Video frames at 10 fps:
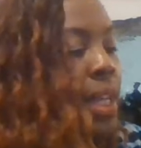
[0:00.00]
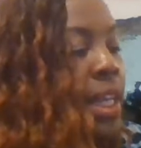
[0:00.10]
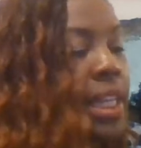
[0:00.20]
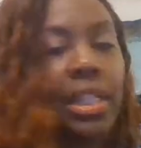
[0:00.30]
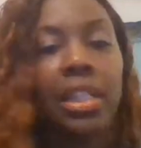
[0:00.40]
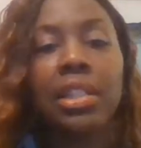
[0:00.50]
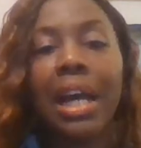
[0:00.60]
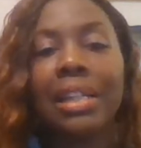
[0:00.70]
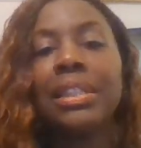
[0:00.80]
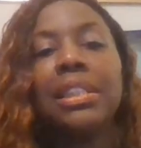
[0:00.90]
He is
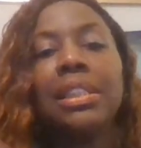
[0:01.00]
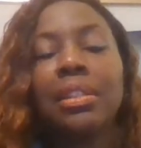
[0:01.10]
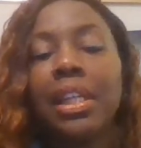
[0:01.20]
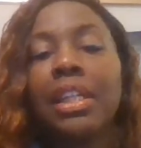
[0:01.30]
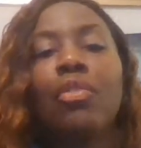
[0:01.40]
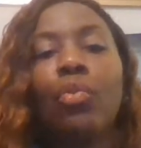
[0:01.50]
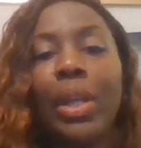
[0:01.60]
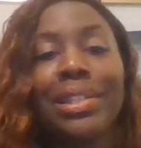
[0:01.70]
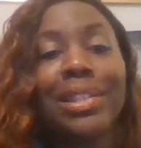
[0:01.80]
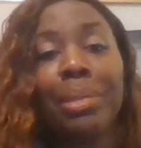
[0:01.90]
constantly thinking of
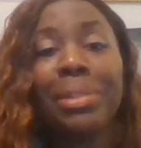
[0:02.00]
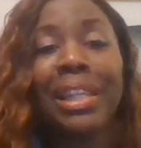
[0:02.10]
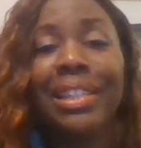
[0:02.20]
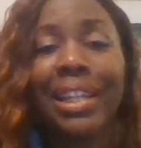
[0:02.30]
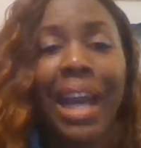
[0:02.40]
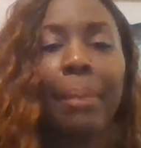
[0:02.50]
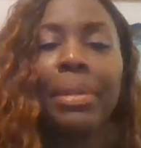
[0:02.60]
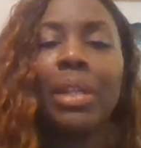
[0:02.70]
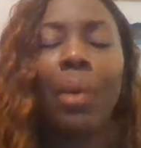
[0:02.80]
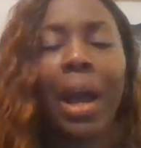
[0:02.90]
ways to stimulate the
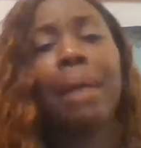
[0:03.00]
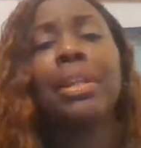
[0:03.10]
economy. Why?